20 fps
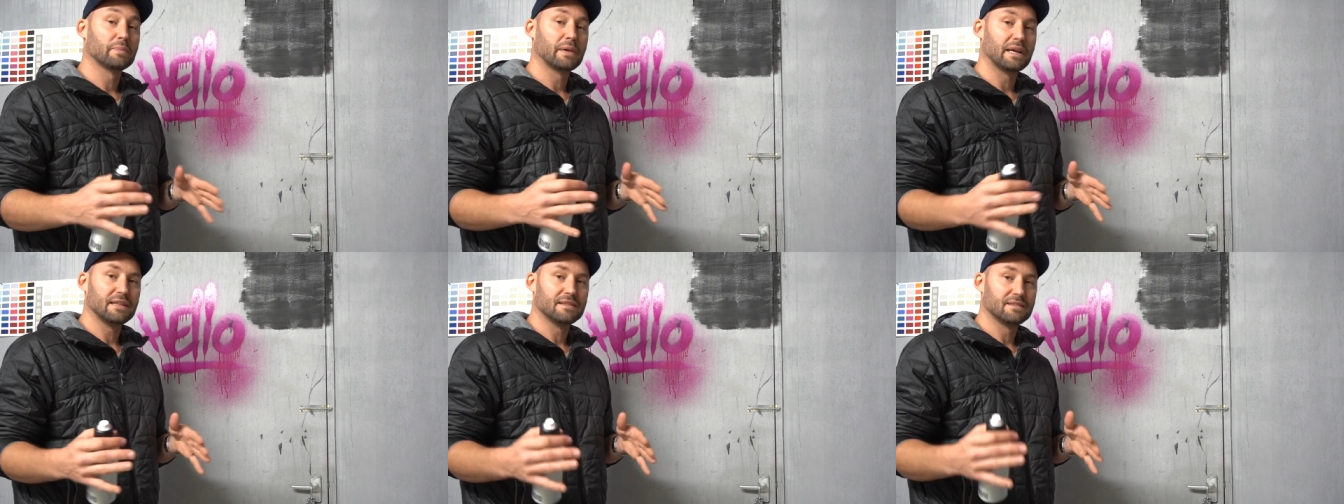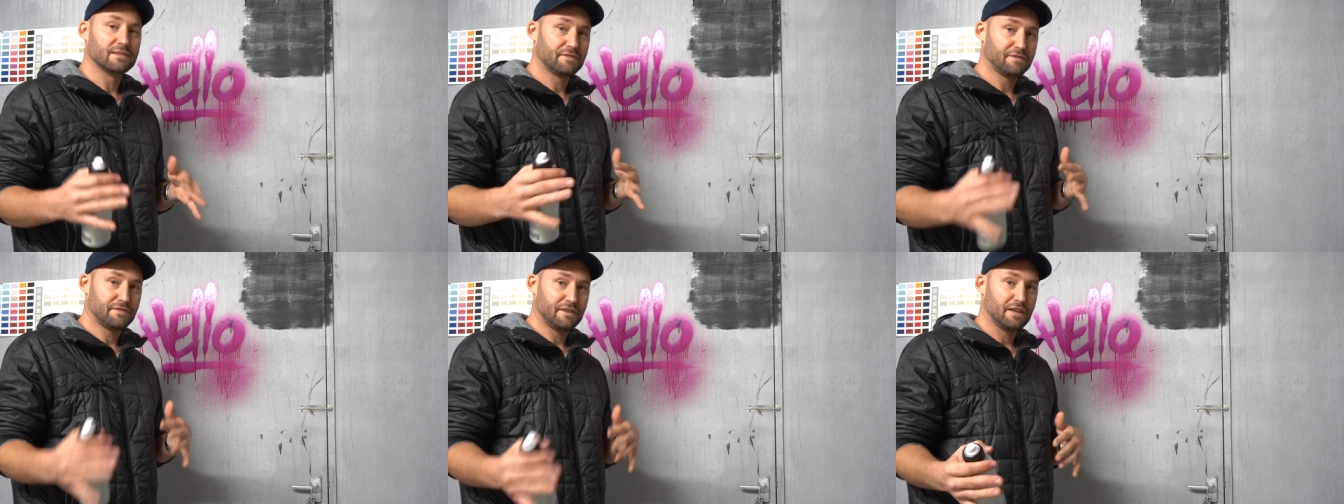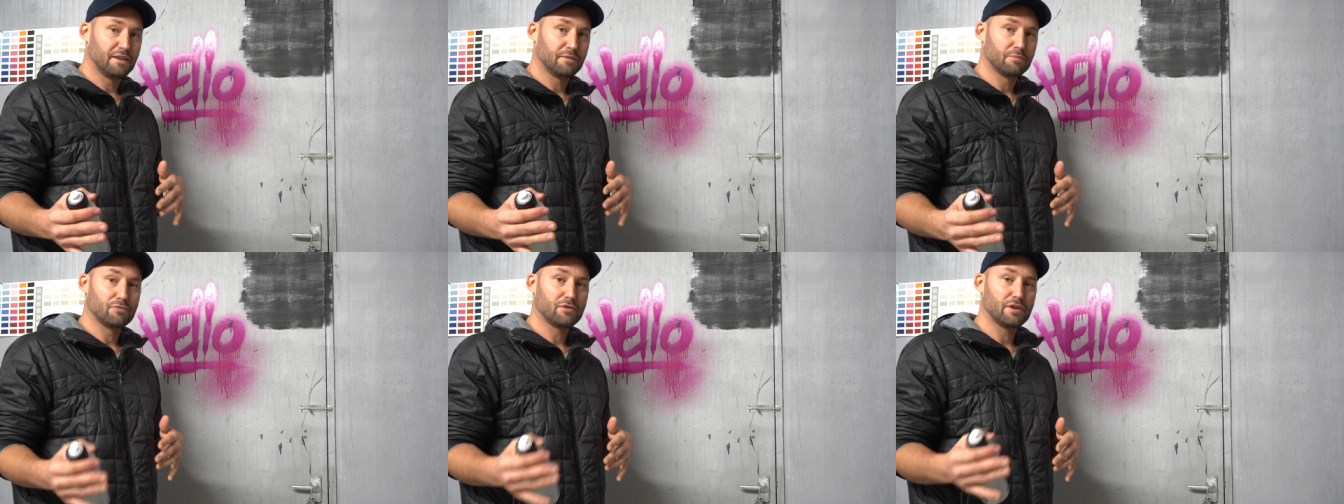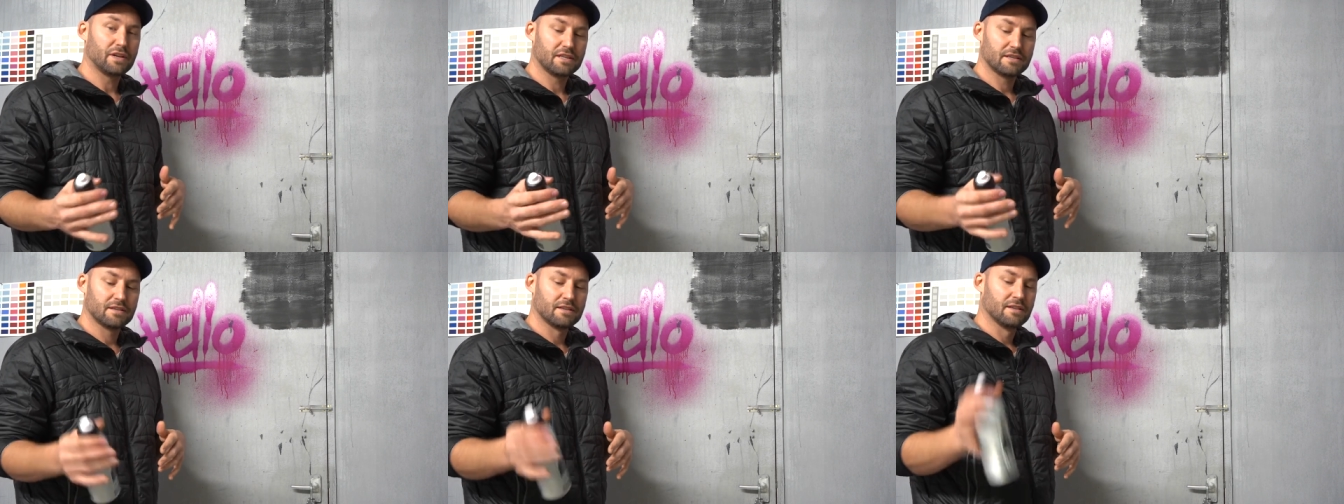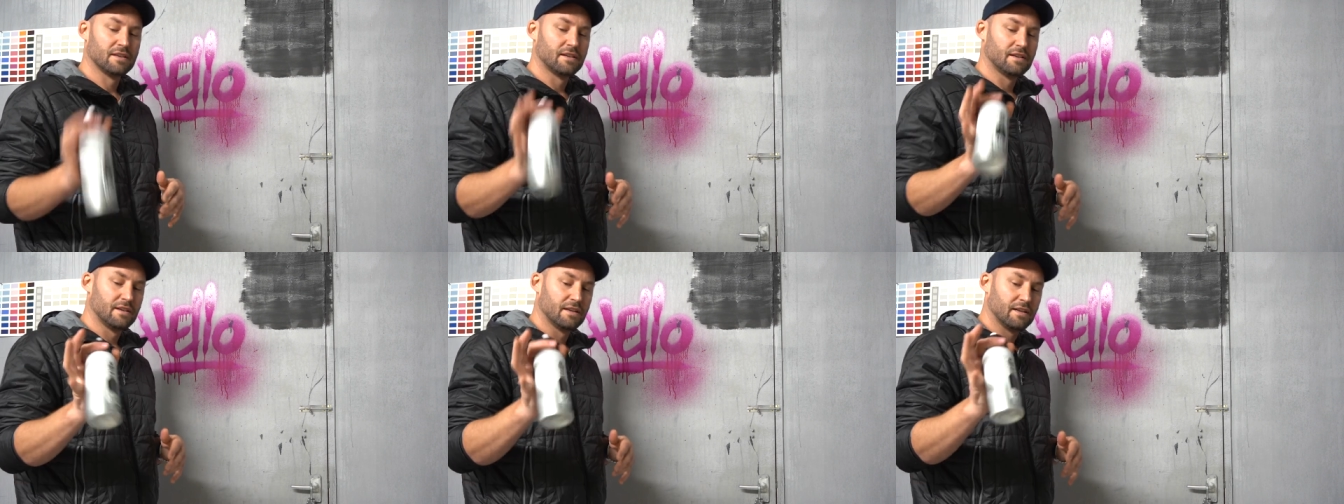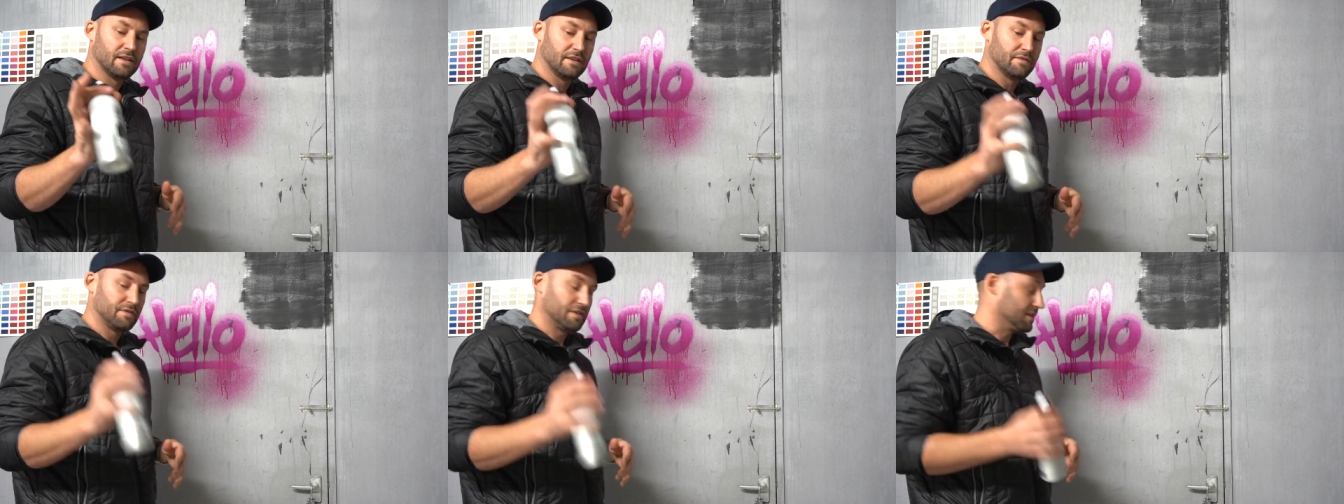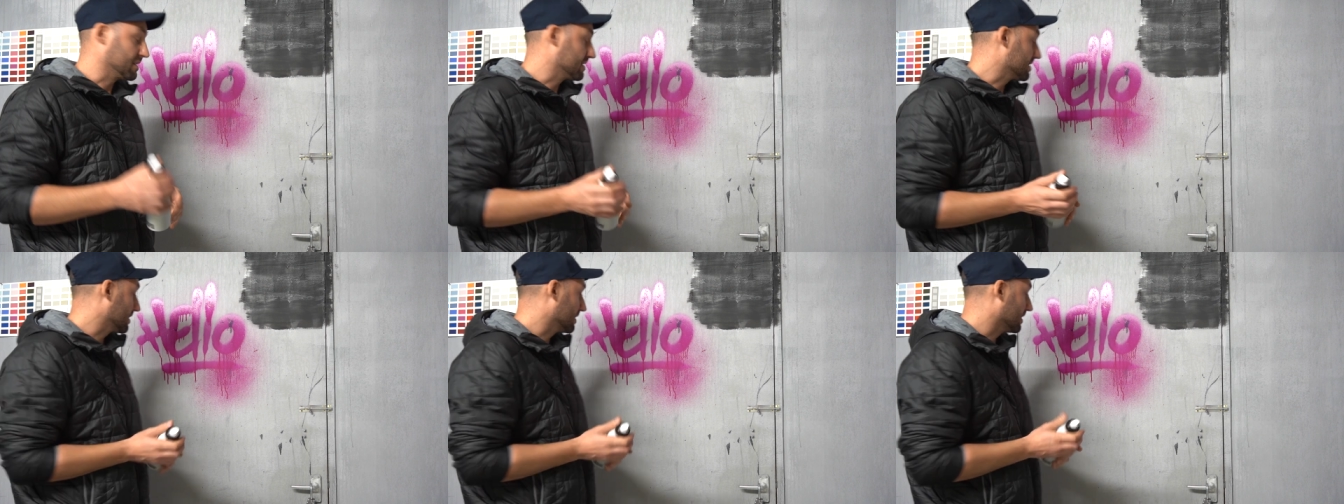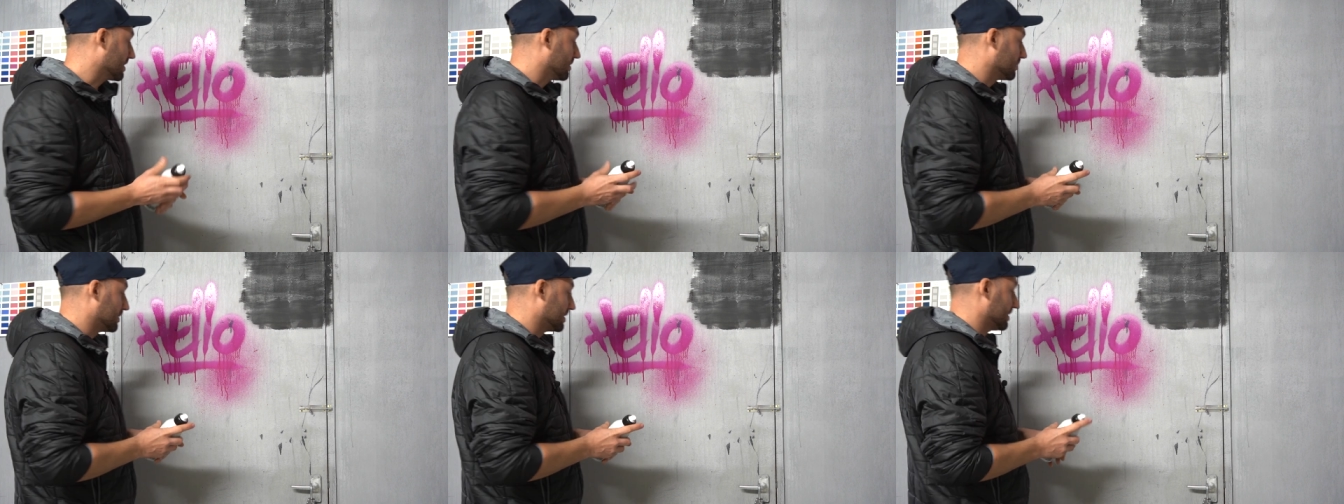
paint fake bricks, and I think that's going to come